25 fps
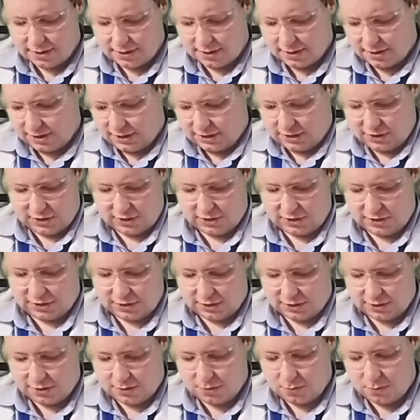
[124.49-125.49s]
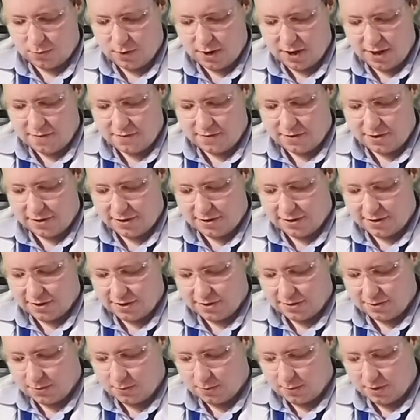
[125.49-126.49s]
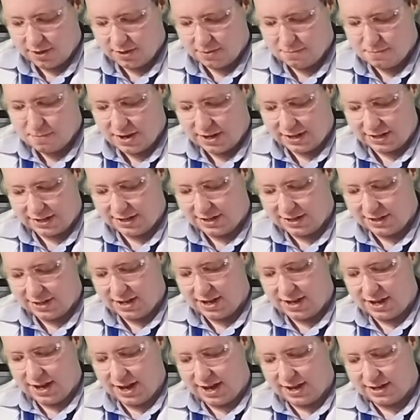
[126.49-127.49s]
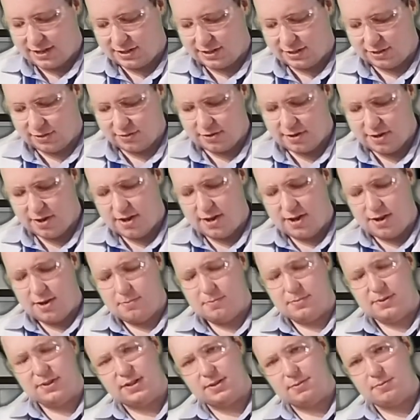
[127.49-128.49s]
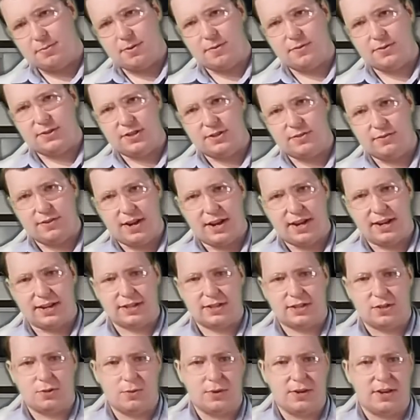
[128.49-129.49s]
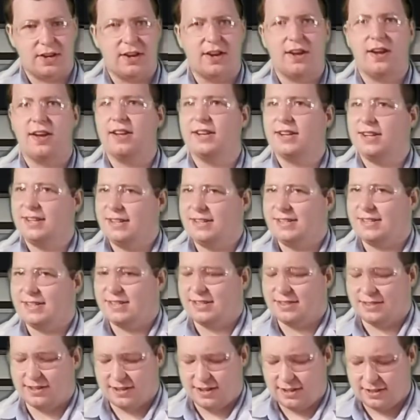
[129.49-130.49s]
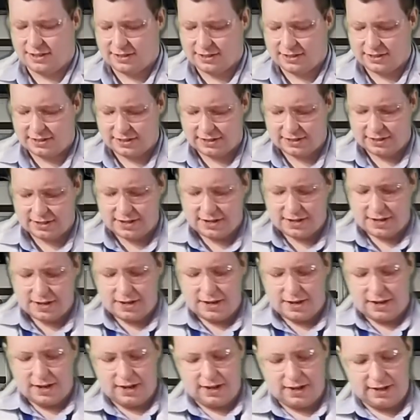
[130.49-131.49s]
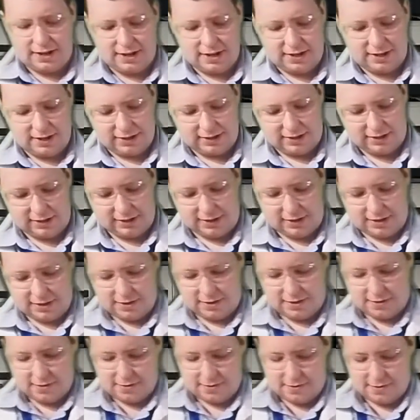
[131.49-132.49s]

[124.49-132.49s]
It's just whatever metal you can get your hands on. Some obviously react quicker and easier than others. So